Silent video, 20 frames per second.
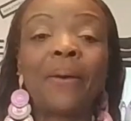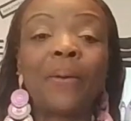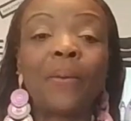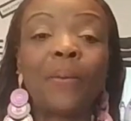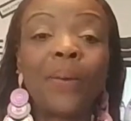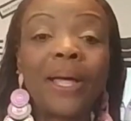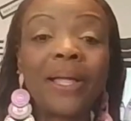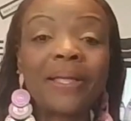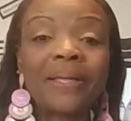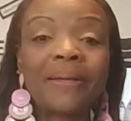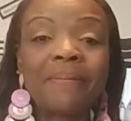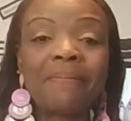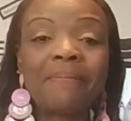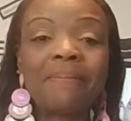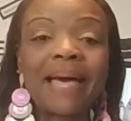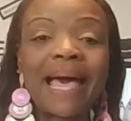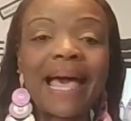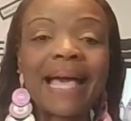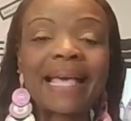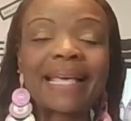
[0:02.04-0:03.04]
Welcome
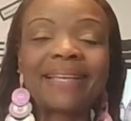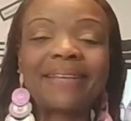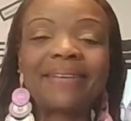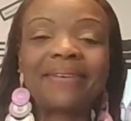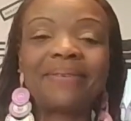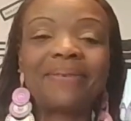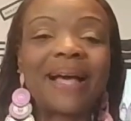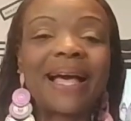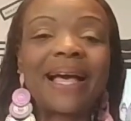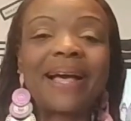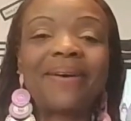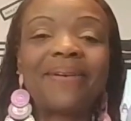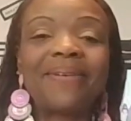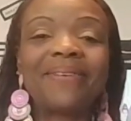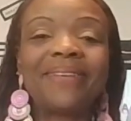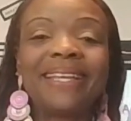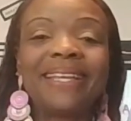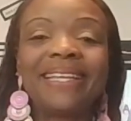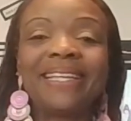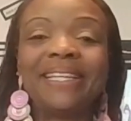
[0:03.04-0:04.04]
back. Wow,
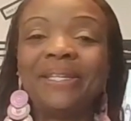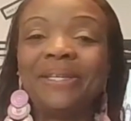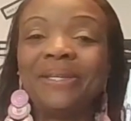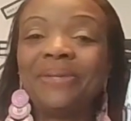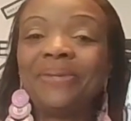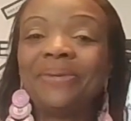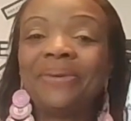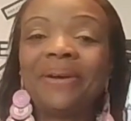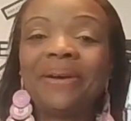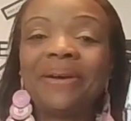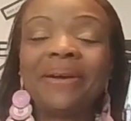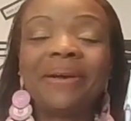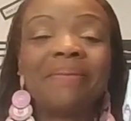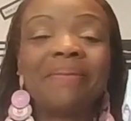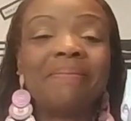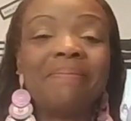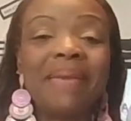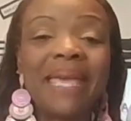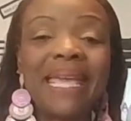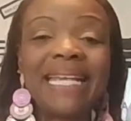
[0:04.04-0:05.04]
you are
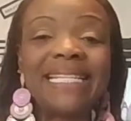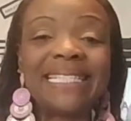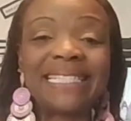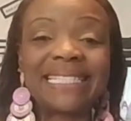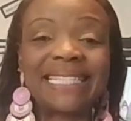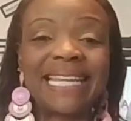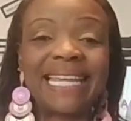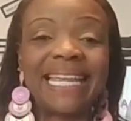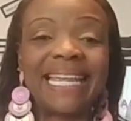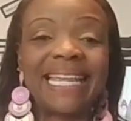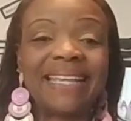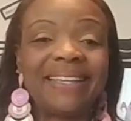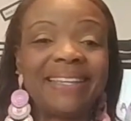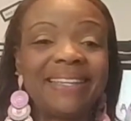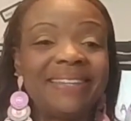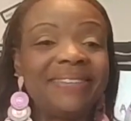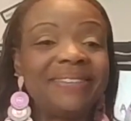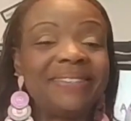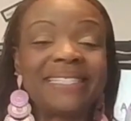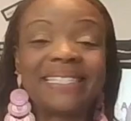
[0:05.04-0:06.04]
amazing.
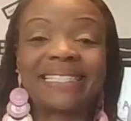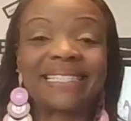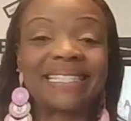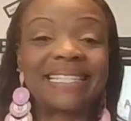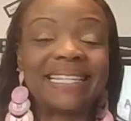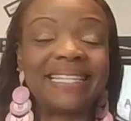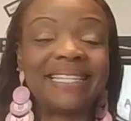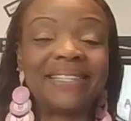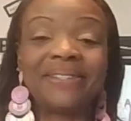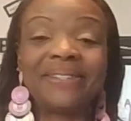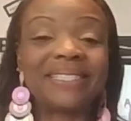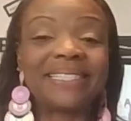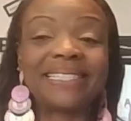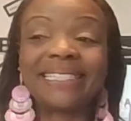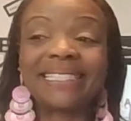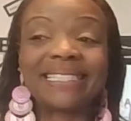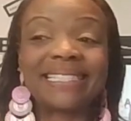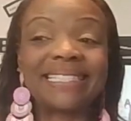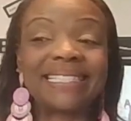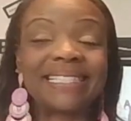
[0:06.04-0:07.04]
You just
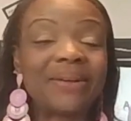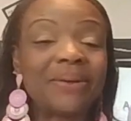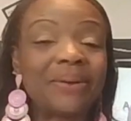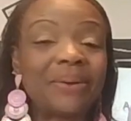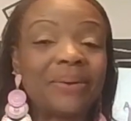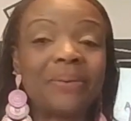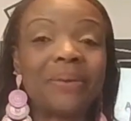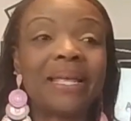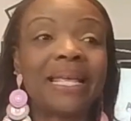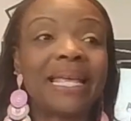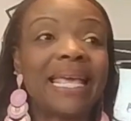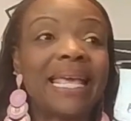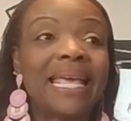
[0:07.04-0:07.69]
so